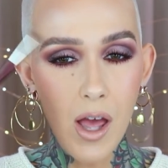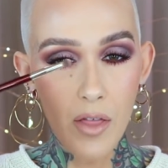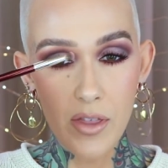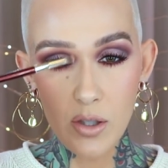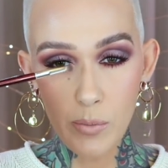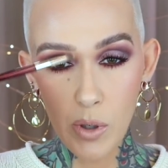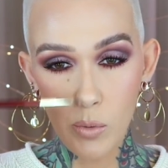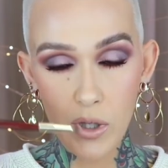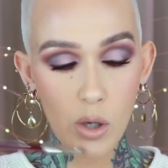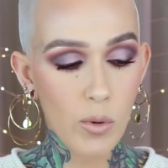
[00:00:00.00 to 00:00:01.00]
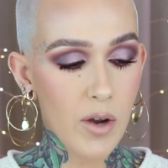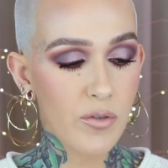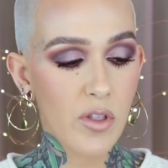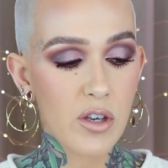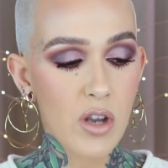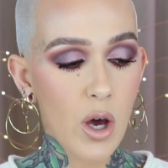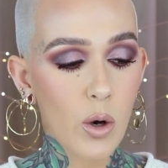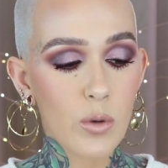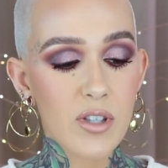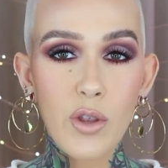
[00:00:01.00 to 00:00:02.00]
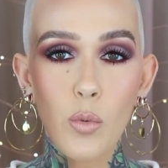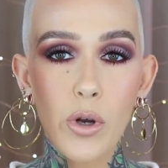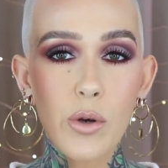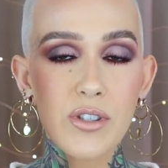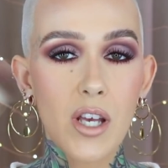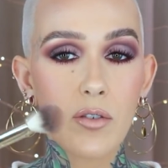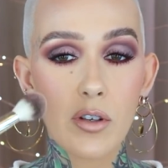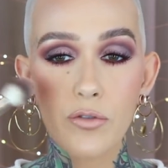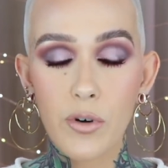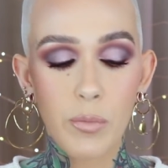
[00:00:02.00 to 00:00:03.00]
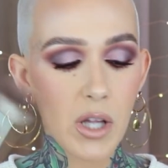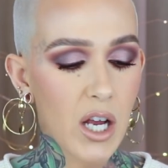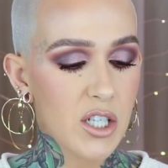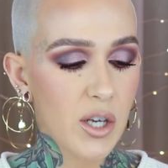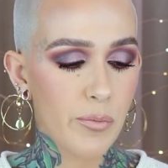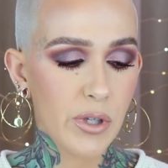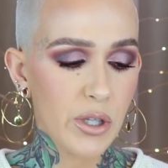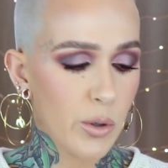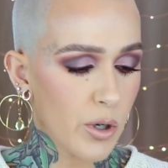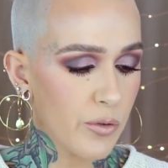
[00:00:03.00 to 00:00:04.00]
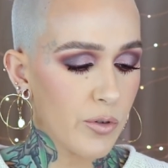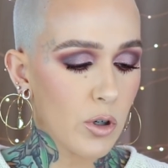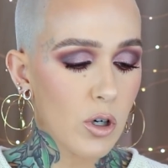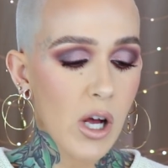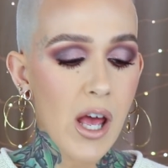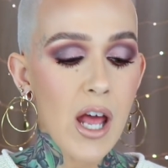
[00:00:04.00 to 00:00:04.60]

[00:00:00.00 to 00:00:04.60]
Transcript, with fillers: This will be really great for the nose. The 107 for blush, beautiful.